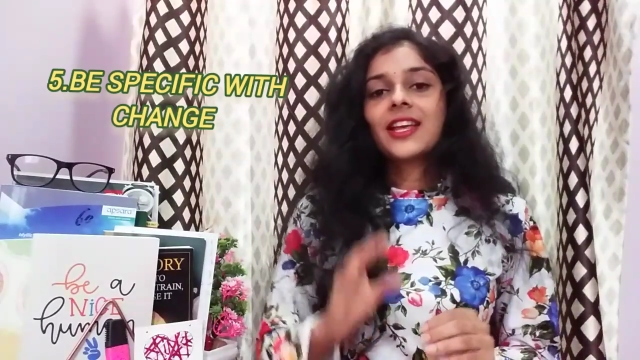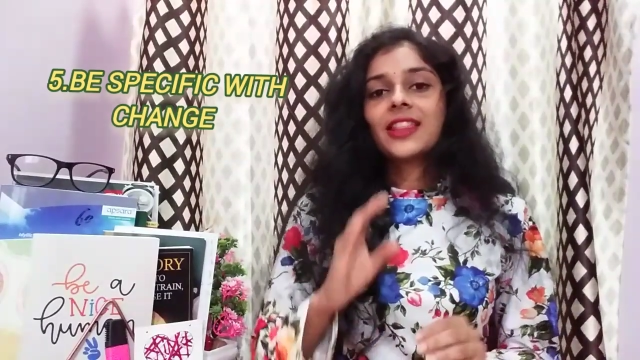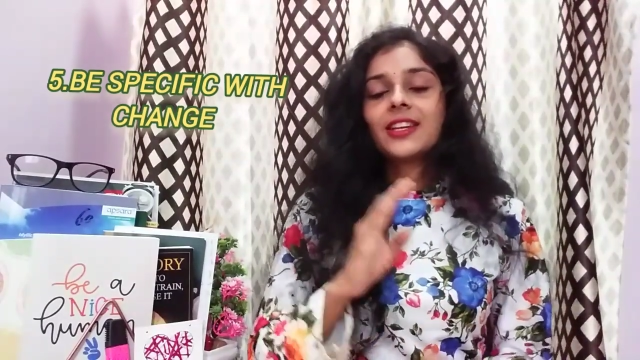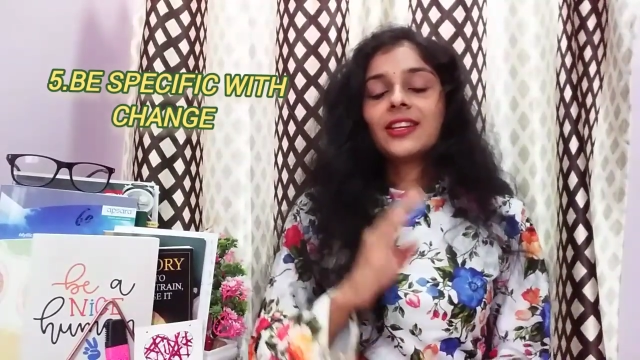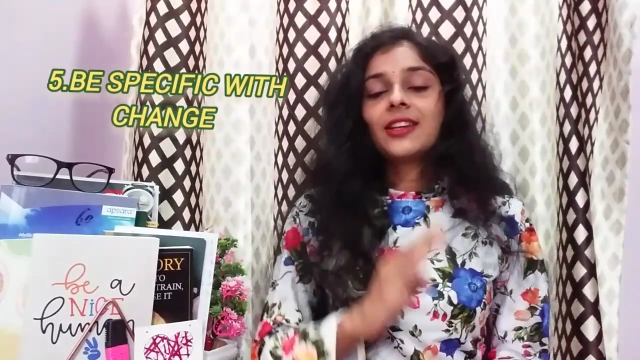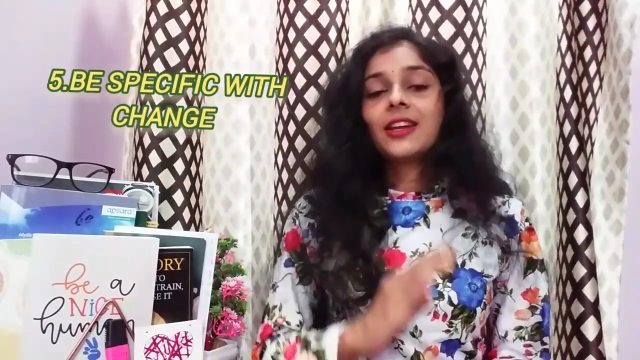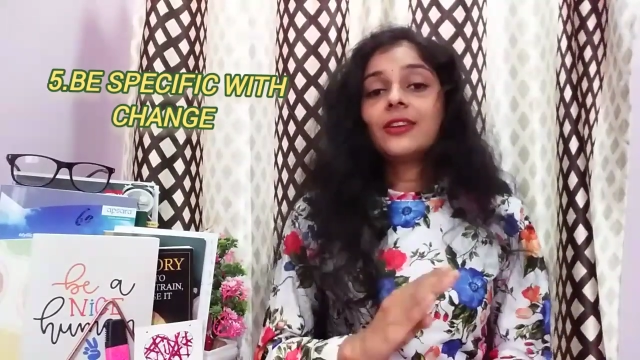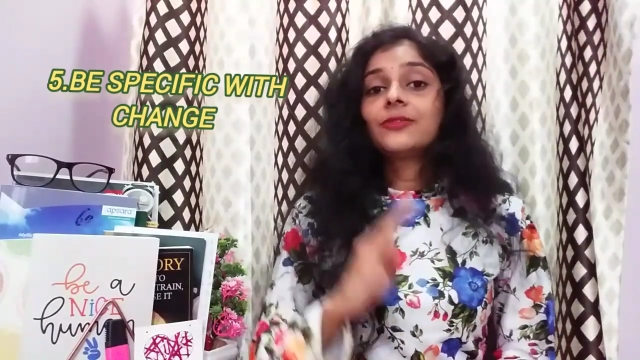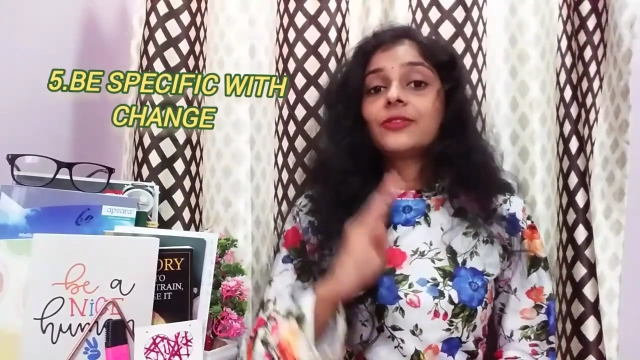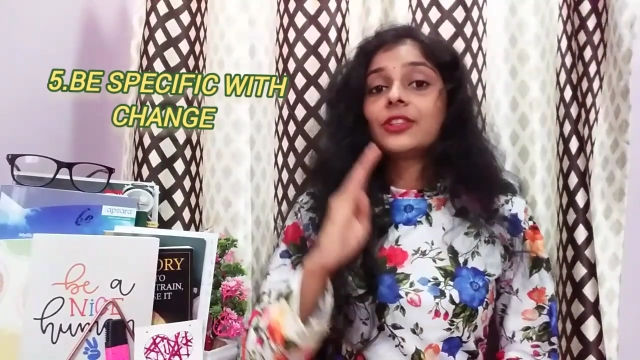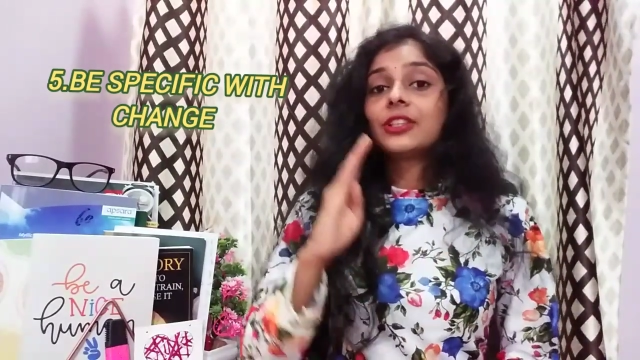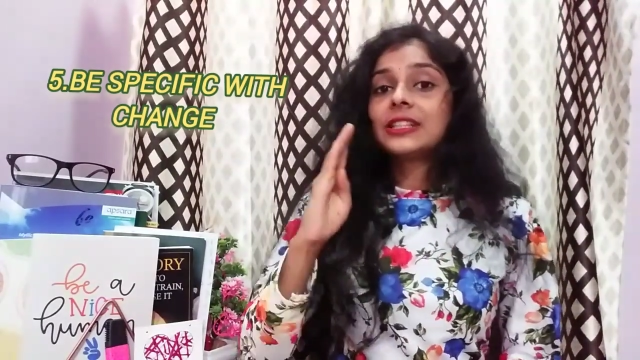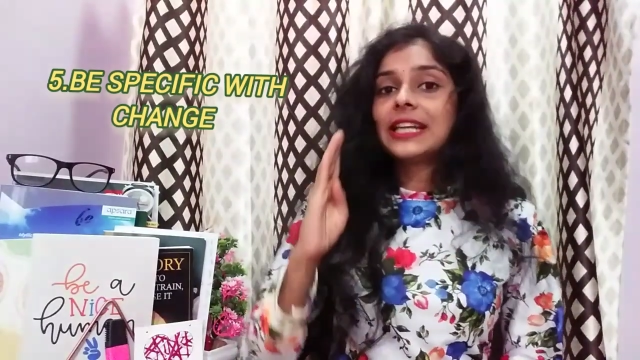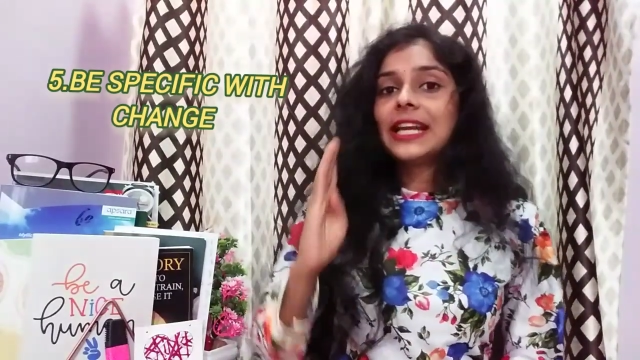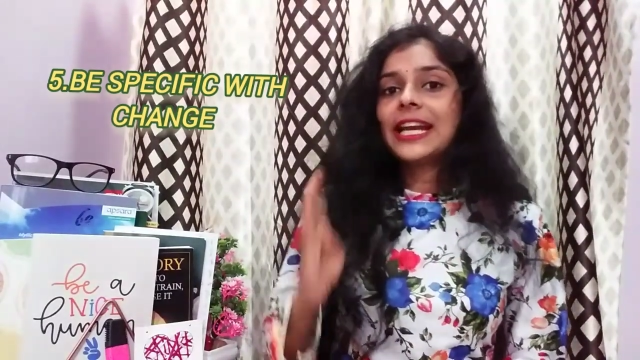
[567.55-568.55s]
then now
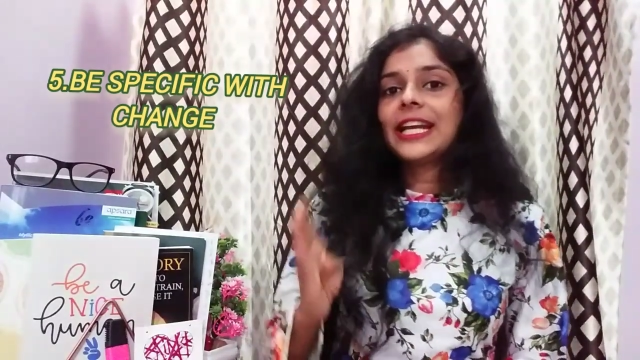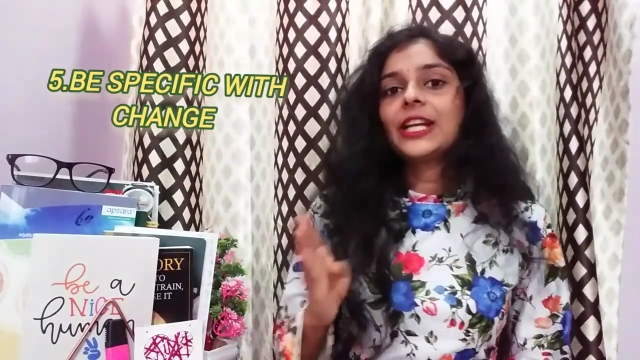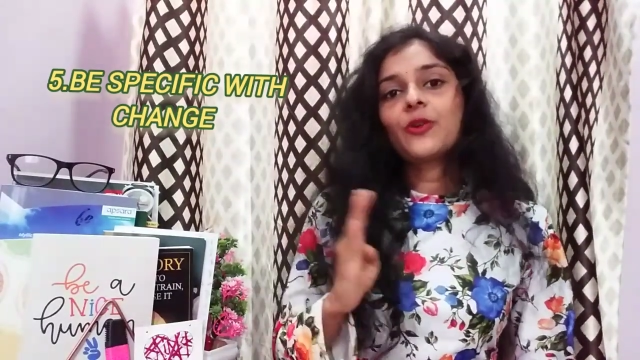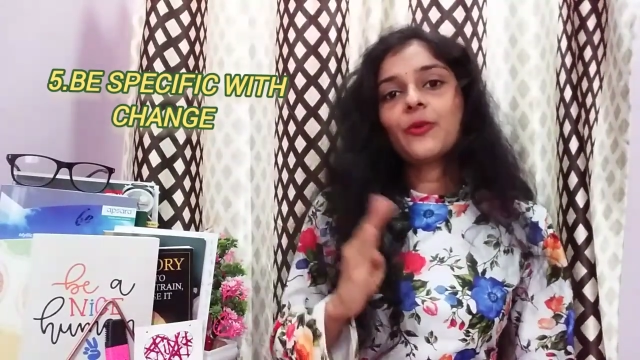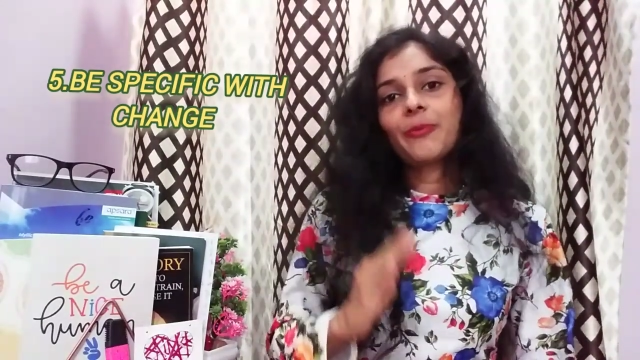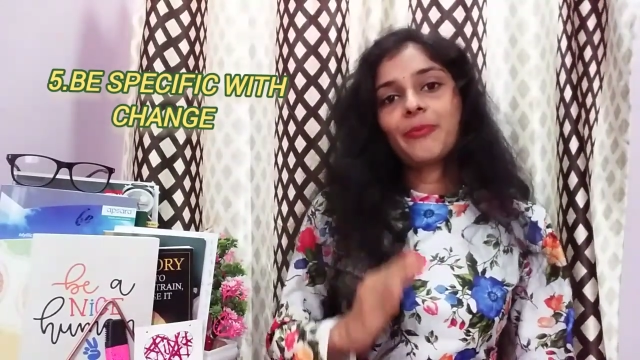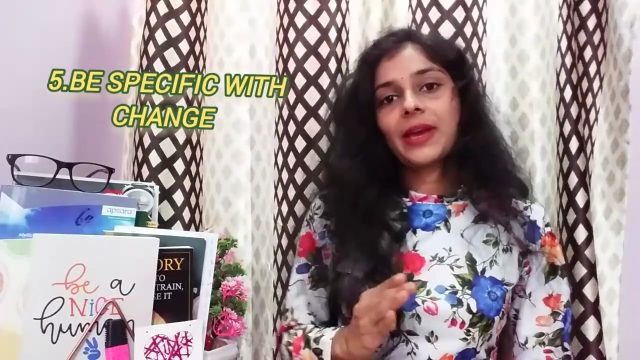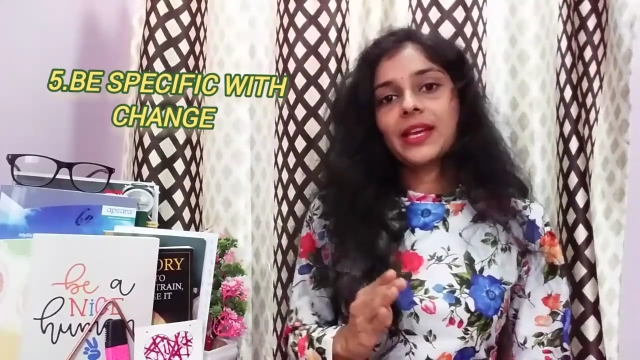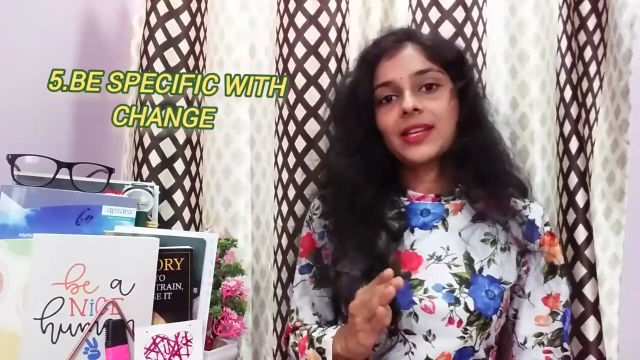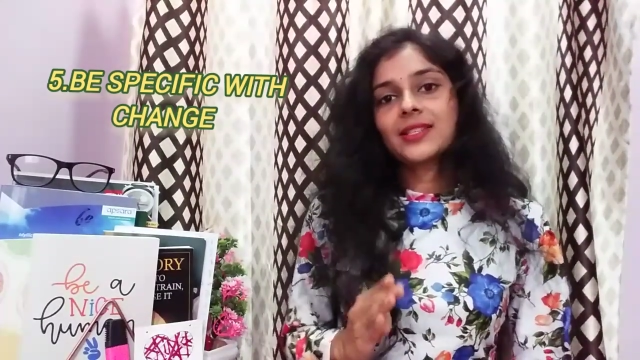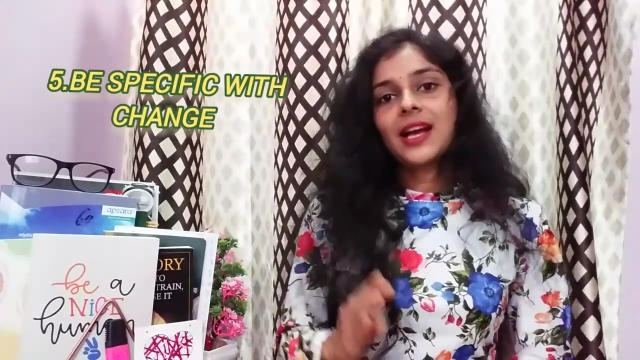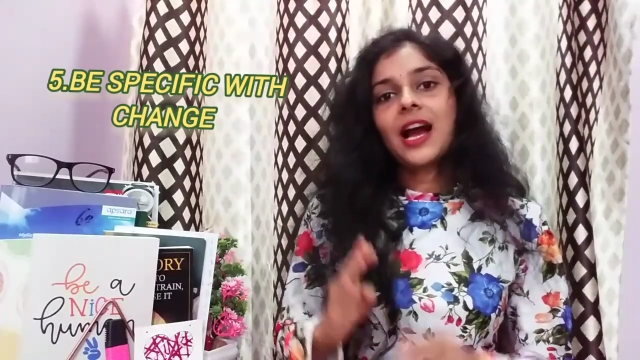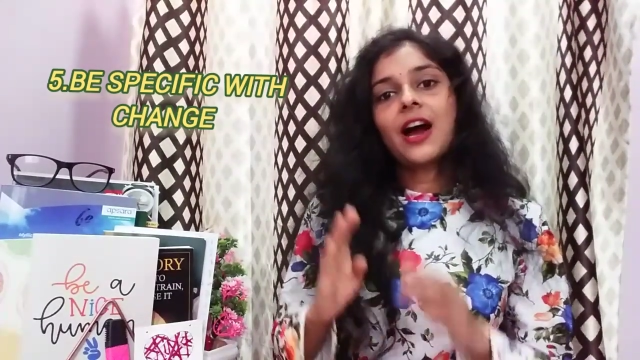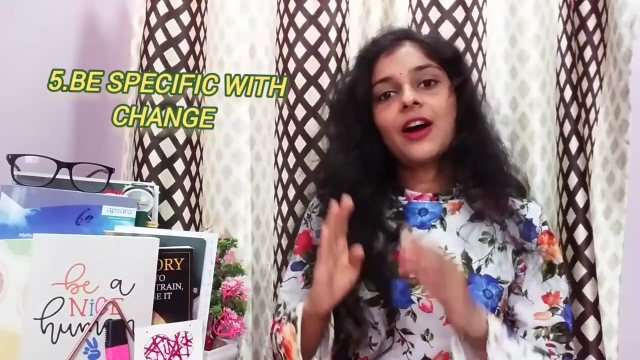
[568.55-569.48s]
rate your pace,